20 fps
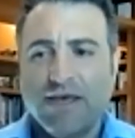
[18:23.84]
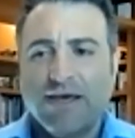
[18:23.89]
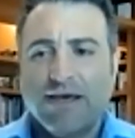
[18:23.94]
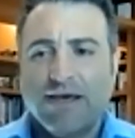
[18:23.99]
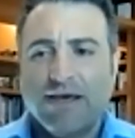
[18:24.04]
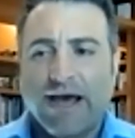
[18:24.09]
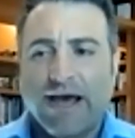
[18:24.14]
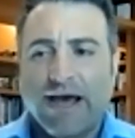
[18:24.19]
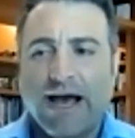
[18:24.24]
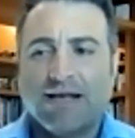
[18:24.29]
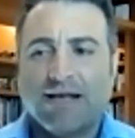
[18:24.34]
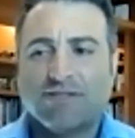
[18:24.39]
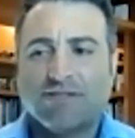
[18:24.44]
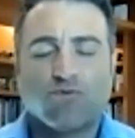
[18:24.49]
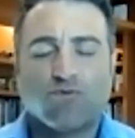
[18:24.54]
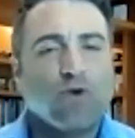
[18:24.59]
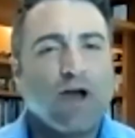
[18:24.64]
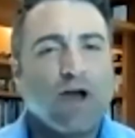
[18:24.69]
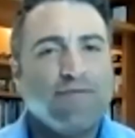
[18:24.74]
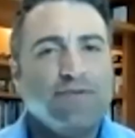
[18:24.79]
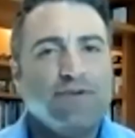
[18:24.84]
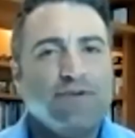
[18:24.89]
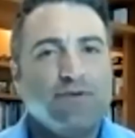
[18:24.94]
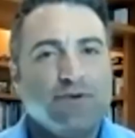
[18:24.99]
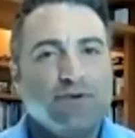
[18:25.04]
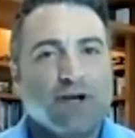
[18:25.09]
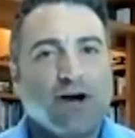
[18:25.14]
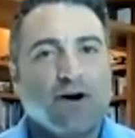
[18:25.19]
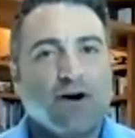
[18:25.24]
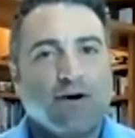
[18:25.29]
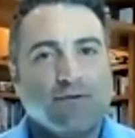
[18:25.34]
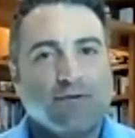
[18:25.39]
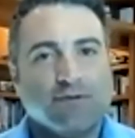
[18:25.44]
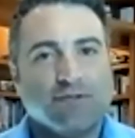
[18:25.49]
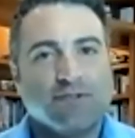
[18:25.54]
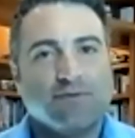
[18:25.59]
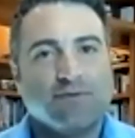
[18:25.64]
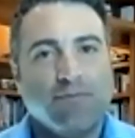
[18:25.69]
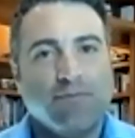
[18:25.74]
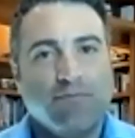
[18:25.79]
as revenue
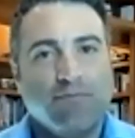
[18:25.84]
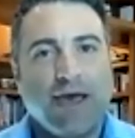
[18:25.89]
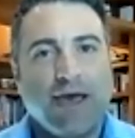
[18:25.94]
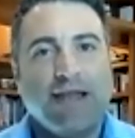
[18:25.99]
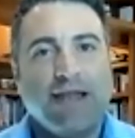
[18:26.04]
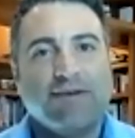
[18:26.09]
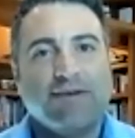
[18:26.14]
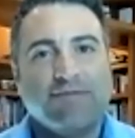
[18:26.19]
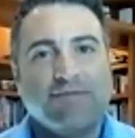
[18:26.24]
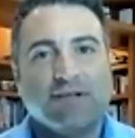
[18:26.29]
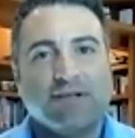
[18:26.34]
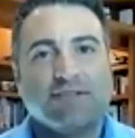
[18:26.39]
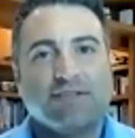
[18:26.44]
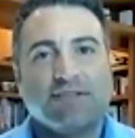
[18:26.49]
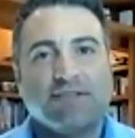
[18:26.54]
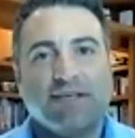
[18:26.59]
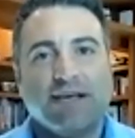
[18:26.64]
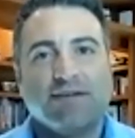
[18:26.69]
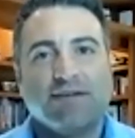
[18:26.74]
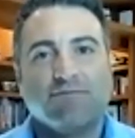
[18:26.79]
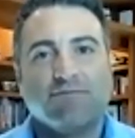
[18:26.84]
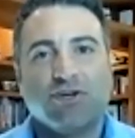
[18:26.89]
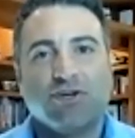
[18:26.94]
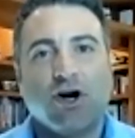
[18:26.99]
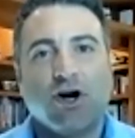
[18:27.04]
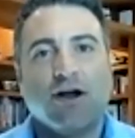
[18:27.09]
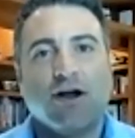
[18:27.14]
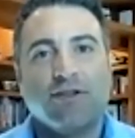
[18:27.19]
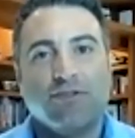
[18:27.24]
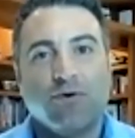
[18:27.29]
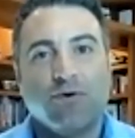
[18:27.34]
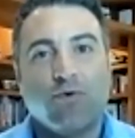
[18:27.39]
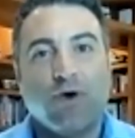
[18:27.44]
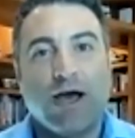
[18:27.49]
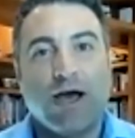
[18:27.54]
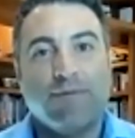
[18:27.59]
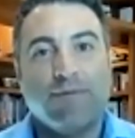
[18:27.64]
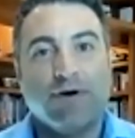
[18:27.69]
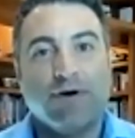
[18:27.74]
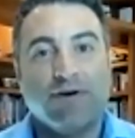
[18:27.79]
goes, many of us get caught in the
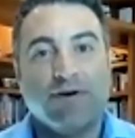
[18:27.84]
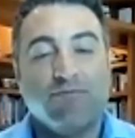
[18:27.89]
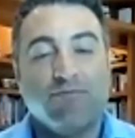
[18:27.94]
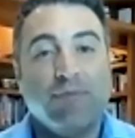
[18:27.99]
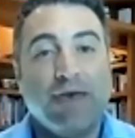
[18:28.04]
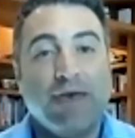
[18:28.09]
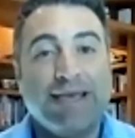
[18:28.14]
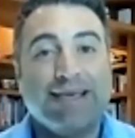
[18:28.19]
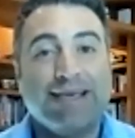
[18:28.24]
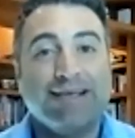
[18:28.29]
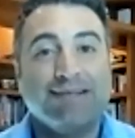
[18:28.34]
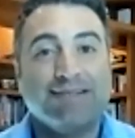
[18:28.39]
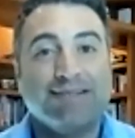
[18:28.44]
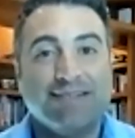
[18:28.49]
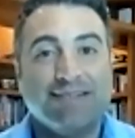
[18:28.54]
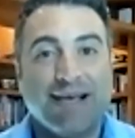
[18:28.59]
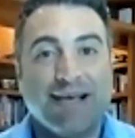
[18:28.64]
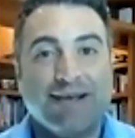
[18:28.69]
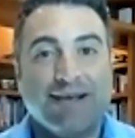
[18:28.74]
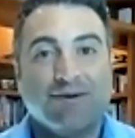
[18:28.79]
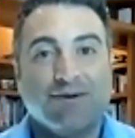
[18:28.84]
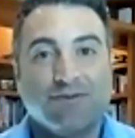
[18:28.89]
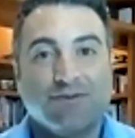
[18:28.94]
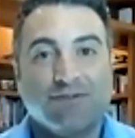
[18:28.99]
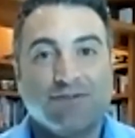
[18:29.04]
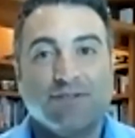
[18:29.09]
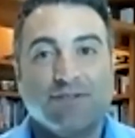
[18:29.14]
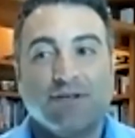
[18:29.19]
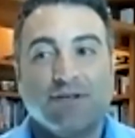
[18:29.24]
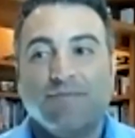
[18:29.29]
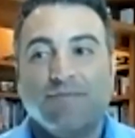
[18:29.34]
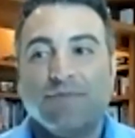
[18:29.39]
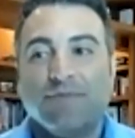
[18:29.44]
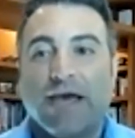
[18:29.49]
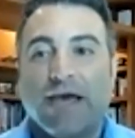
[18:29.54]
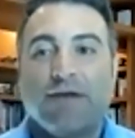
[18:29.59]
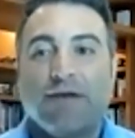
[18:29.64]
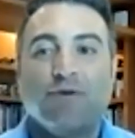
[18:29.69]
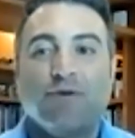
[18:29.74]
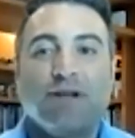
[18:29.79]
web of making sales.
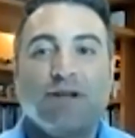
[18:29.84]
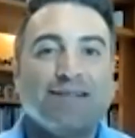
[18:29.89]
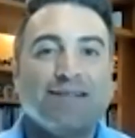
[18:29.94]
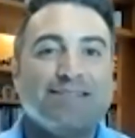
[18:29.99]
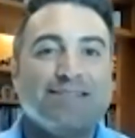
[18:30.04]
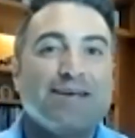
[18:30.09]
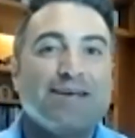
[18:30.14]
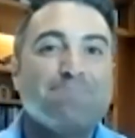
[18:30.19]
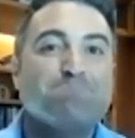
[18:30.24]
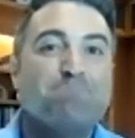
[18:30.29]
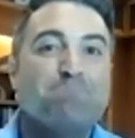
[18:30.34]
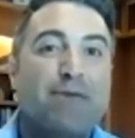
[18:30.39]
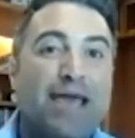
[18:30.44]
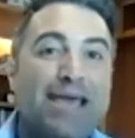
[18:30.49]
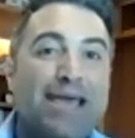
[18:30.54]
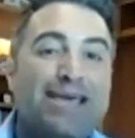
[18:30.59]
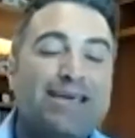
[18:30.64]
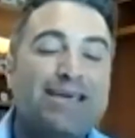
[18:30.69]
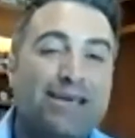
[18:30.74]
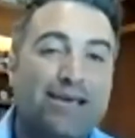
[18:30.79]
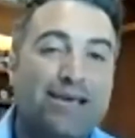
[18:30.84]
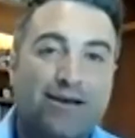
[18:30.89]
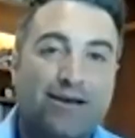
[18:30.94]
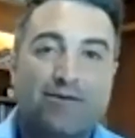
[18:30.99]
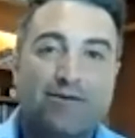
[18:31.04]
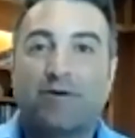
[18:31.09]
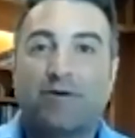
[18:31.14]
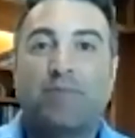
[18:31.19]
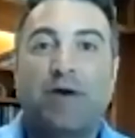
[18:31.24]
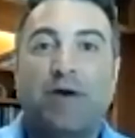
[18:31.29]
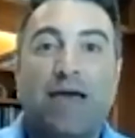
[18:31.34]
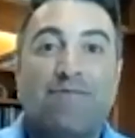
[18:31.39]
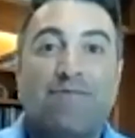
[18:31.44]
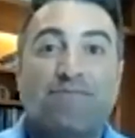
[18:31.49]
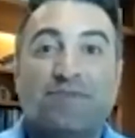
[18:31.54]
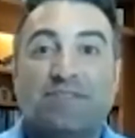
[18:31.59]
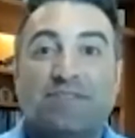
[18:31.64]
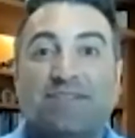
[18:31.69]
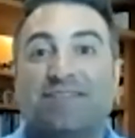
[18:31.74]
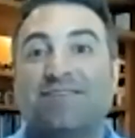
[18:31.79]
And when I say making,
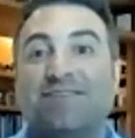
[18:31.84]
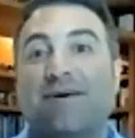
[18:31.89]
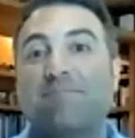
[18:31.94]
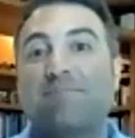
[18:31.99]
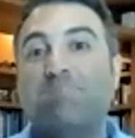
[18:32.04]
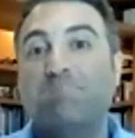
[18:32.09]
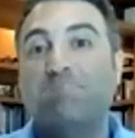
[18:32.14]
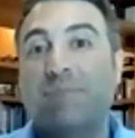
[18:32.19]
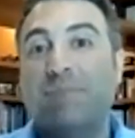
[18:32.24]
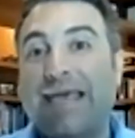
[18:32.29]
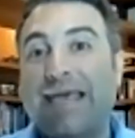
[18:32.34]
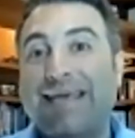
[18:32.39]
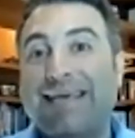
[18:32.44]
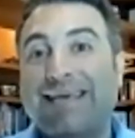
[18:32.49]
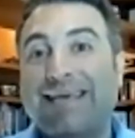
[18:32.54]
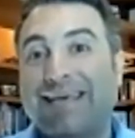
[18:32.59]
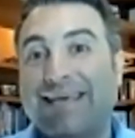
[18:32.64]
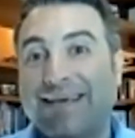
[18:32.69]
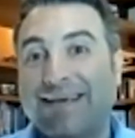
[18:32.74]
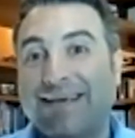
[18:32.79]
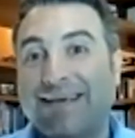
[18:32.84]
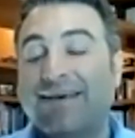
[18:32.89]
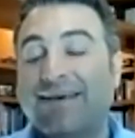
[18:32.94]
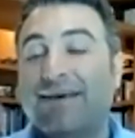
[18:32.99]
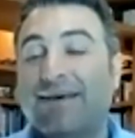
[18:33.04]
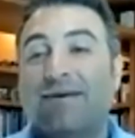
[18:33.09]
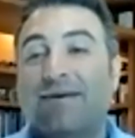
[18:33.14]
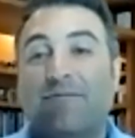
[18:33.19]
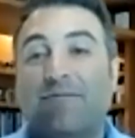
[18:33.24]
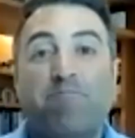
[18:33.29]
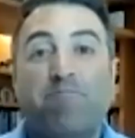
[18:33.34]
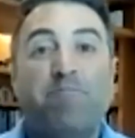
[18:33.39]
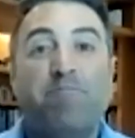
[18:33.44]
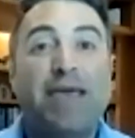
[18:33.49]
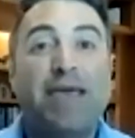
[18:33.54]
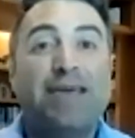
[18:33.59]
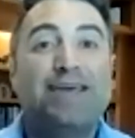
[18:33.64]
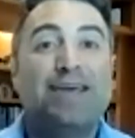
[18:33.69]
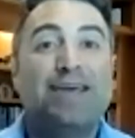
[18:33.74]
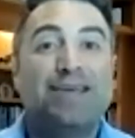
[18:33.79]
emphasis on making
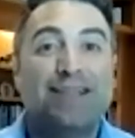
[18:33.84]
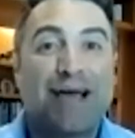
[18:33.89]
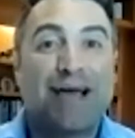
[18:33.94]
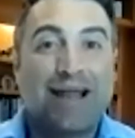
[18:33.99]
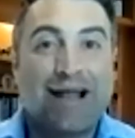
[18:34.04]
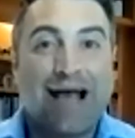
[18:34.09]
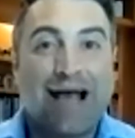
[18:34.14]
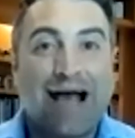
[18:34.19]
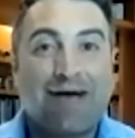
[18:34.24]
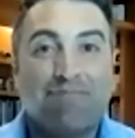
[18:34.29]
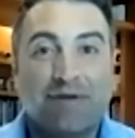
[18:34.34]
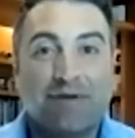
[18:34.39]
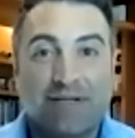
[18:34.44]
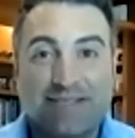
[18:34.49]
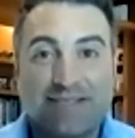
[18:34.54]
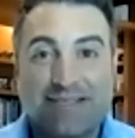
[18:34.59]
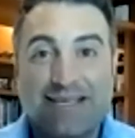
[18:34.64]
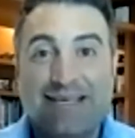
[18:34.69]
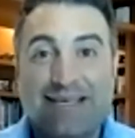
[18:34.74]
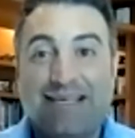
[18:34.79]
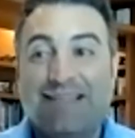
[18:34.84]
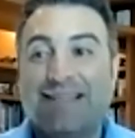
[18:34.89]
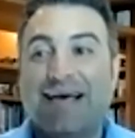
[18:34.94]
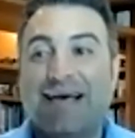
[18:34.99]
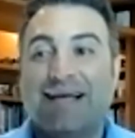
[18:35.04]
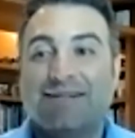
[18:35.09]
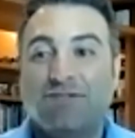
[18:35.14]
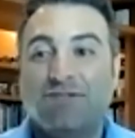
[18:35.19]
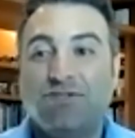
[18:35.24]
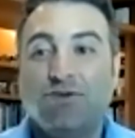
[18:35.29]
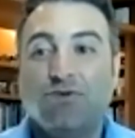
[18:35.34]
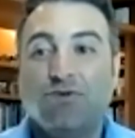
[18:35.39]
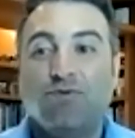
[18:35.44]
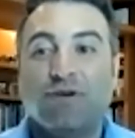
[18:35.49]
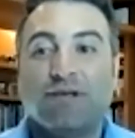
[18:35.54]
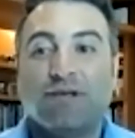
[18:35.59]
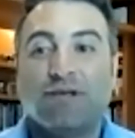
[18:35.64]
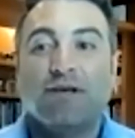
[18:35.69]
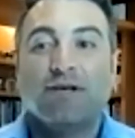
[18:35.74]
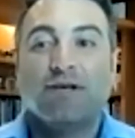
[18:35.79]
that happen, it's in that
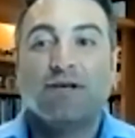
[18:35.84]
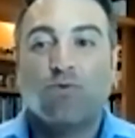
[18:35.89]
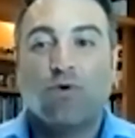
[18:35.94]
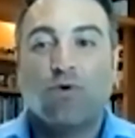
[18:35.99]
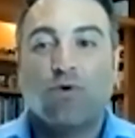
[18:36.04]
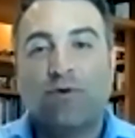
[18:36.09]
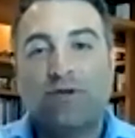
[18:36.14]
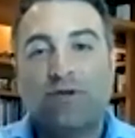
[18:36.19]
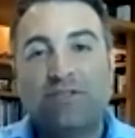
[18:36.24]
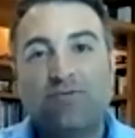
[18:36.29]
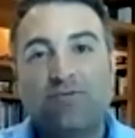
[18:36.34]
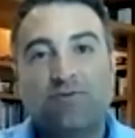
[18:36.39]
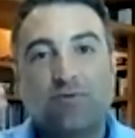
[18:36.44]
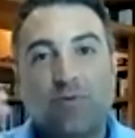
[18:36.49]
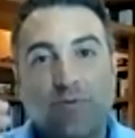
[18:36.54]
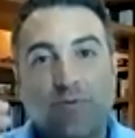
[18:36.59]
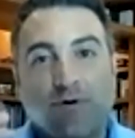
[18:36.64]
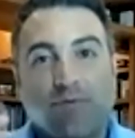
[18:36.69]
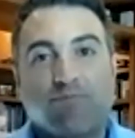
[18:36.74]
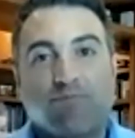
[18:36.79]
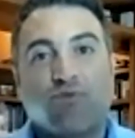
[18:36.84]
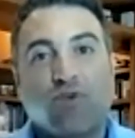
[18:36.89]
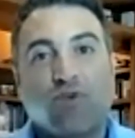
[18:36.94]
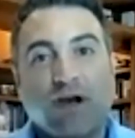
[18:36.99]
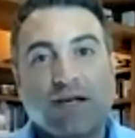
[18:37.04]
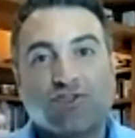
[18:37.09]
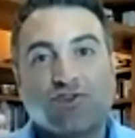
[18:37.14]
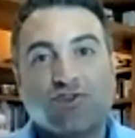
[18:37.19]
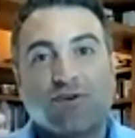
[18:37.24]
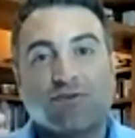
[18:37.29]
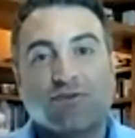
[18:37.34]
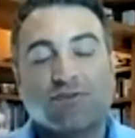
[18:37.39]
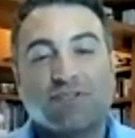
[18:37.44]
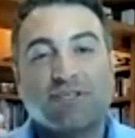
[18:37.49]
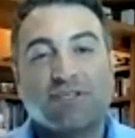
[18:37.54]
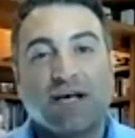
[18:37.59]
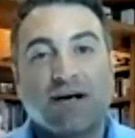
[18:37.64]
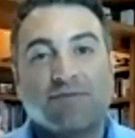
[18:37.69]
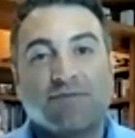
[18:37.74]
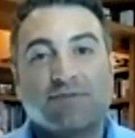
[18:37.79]
doing. What we do is we put pressure on
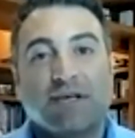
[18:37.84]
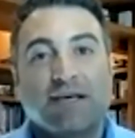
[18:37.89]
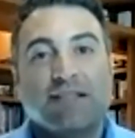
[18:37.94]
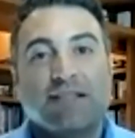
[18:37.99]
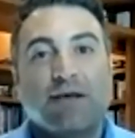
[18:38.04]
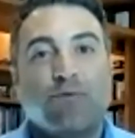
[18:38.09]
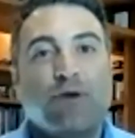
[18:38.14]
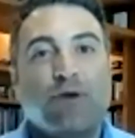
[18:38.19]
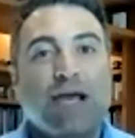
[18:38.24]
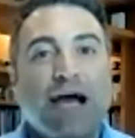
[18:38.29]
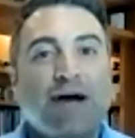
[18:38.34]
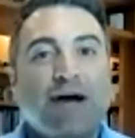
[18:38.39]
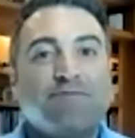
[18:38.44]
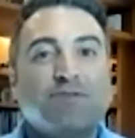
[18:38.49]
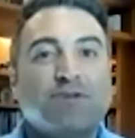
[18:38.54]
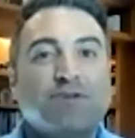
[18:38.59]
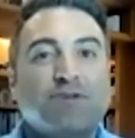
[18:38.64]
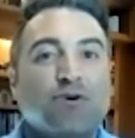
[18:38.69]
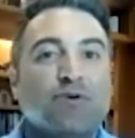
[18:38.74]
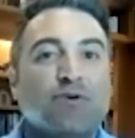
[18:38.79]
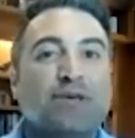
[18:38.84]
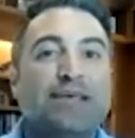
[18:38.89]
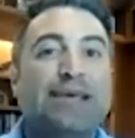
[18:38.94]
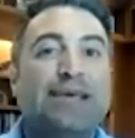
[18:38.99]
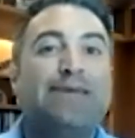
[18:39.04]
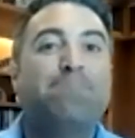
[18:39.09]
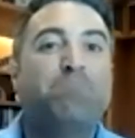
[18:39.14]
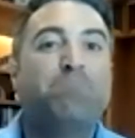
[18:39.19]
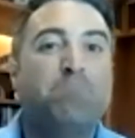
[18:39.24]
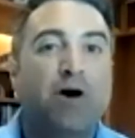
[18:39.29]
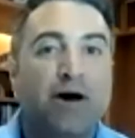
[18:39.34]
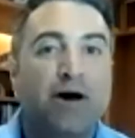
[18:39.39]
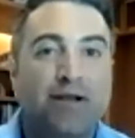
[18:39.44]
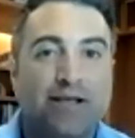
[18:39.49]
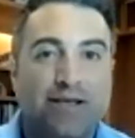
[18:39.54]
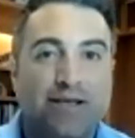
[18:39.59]
ourselves that we have to go get money,